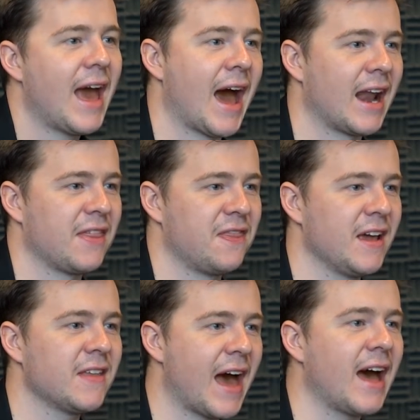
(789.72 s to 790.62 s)
And I
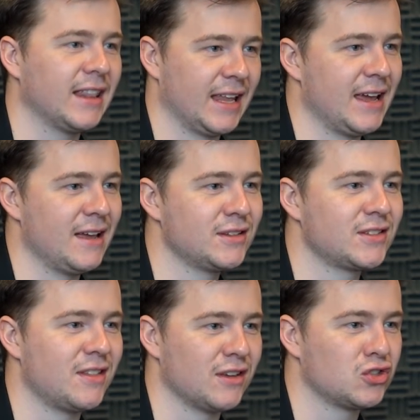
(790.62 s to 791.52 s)
think that leads
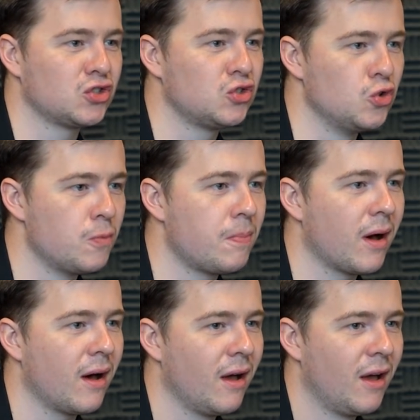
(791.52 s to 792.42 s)
to this
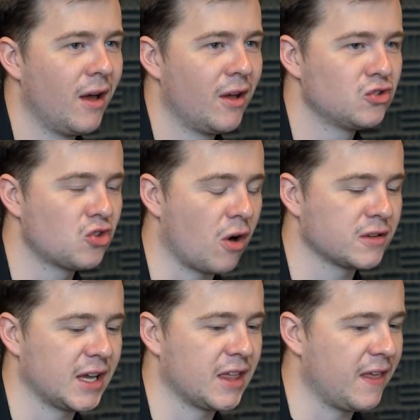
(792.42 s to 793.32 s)
super
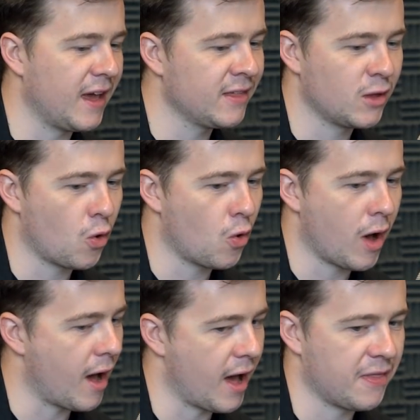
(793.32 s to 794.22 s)
toxic thing that
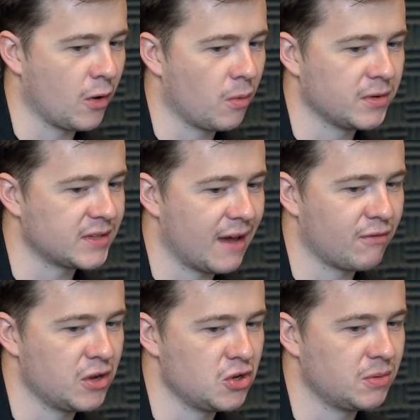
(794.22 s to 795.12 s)
I think almost
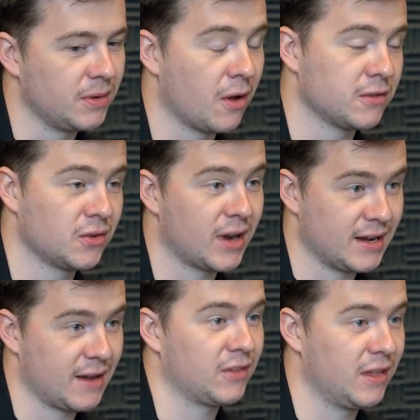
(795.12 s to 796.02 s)
every YouTuber goes through, and I
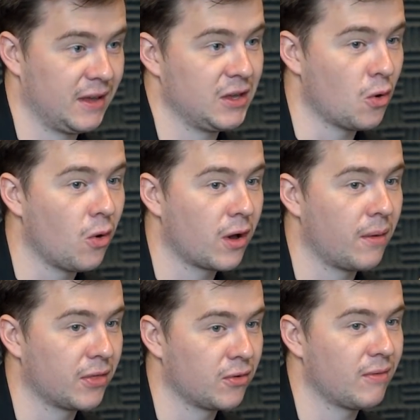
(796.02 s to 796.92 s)
definitely think you're
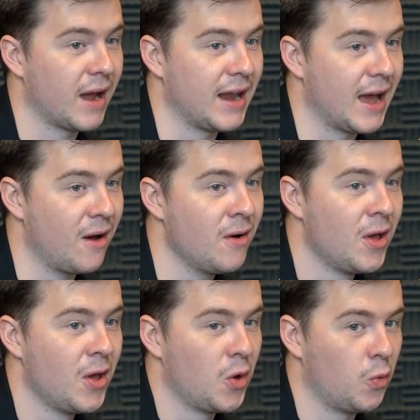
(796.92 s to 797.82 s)
going through right now,
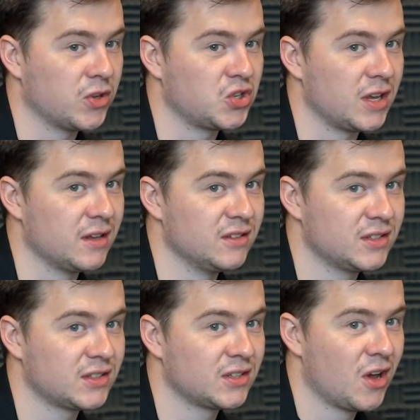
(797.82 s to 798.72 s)
which
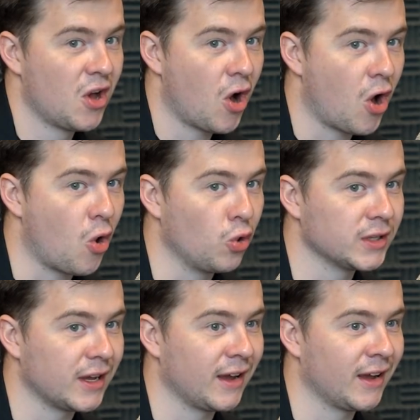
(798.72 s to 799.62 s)
is
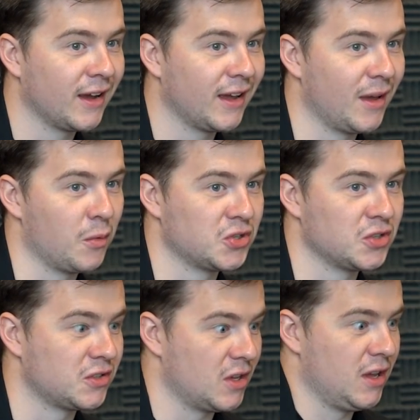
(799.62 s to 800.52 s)

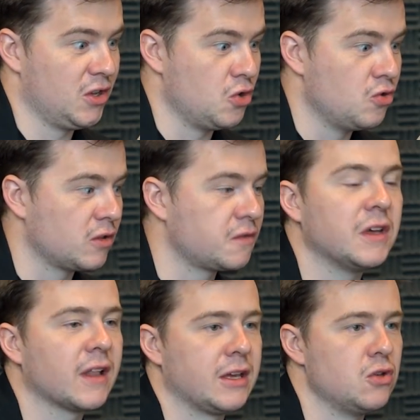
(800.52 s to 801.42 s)
you just
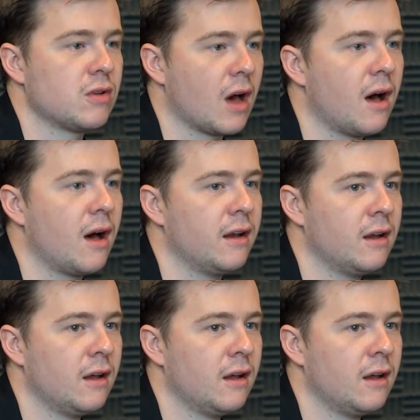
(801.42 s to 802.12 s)
feel like you can't